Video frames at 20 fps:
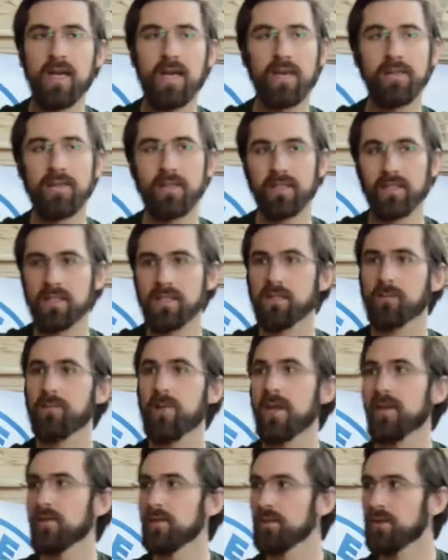and then
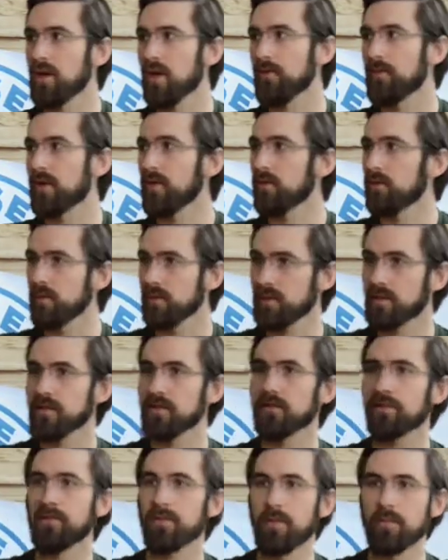expand the job outwards
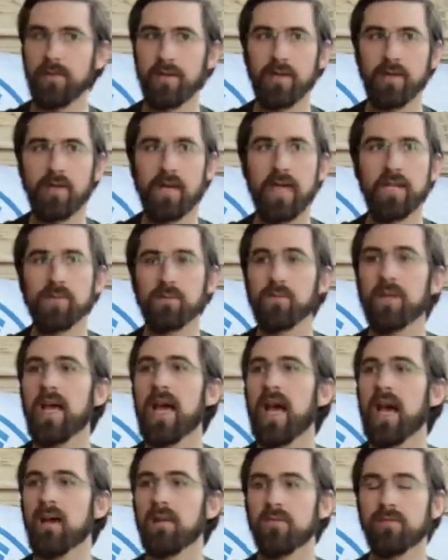from there as we
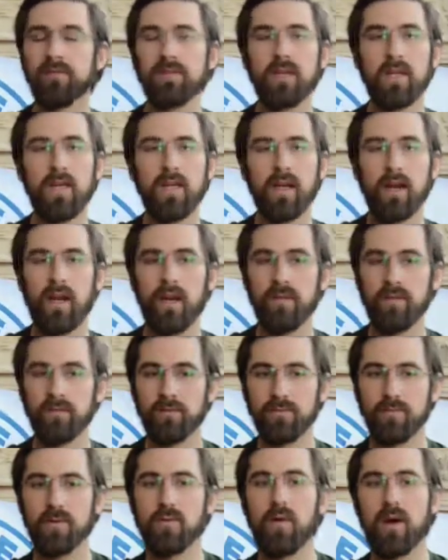have other
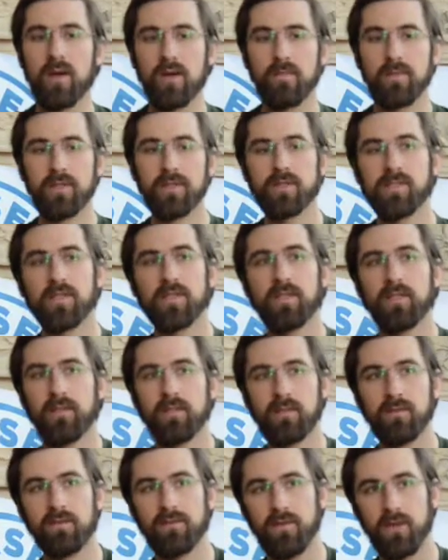requirements
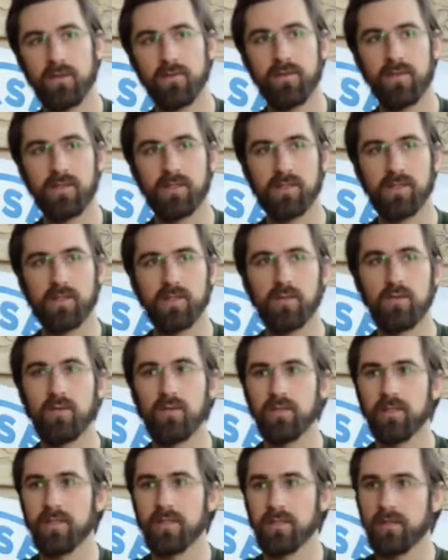in fundraising
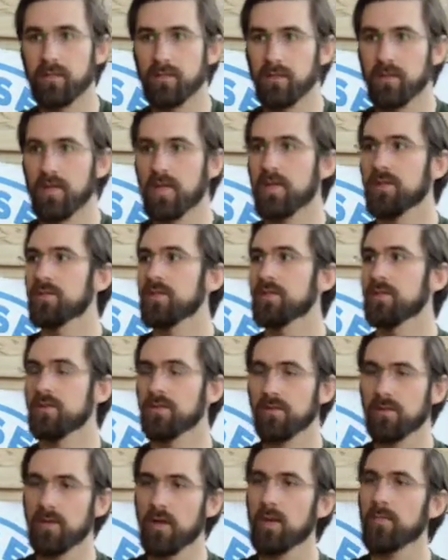or in communications
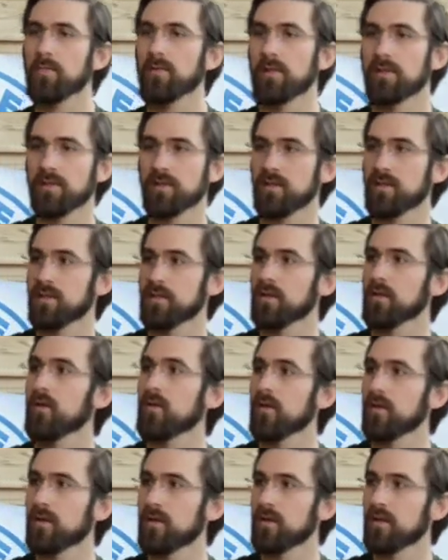or in operations
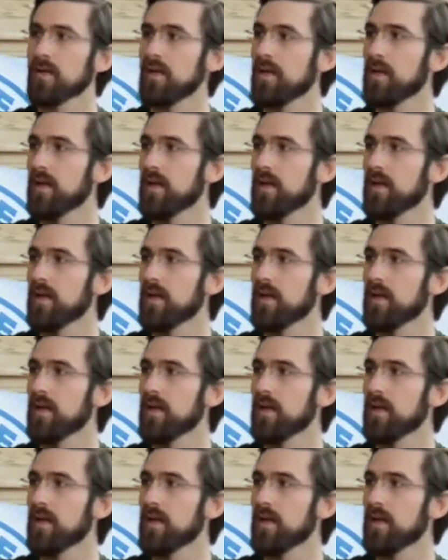or